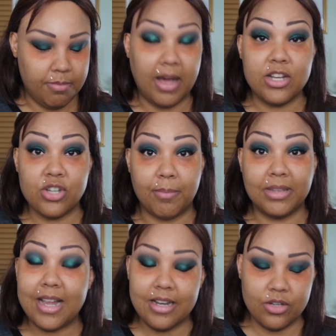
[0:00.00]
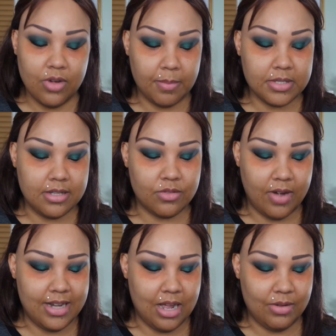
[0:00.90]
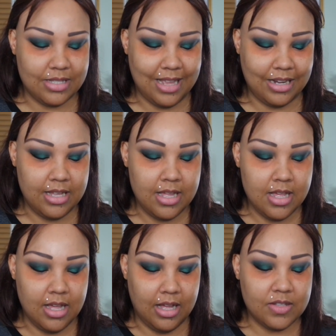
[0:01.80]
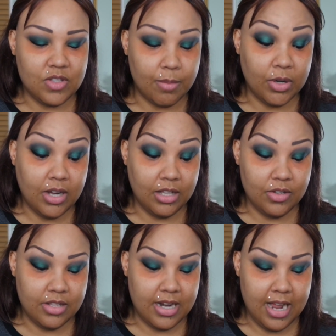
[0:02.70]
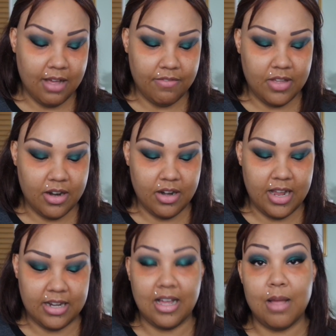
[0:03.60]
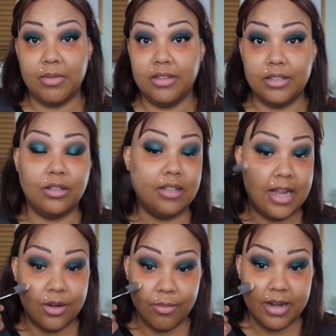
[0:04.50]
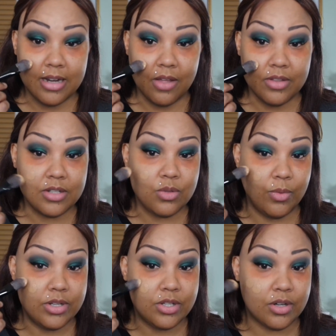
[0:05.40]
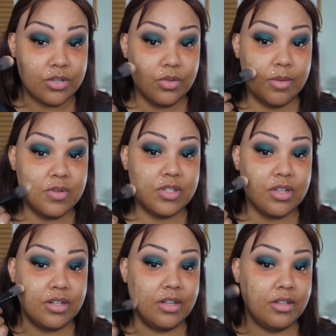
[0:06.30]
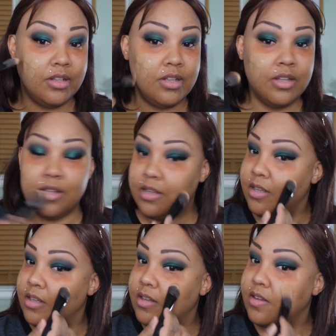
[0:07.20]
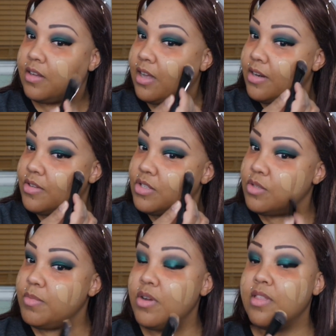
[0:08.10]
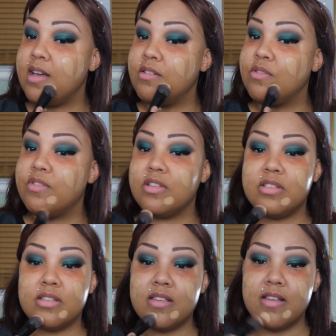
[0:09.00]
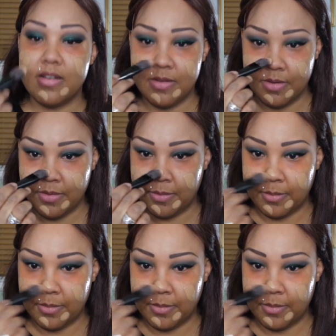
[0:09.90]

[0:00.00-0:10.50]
Body Shop Lightning Drops because right now it's like a summer color that I have there and I'm a little lighter right now that it's winter. So I'm just going to kind of smear that over the skin.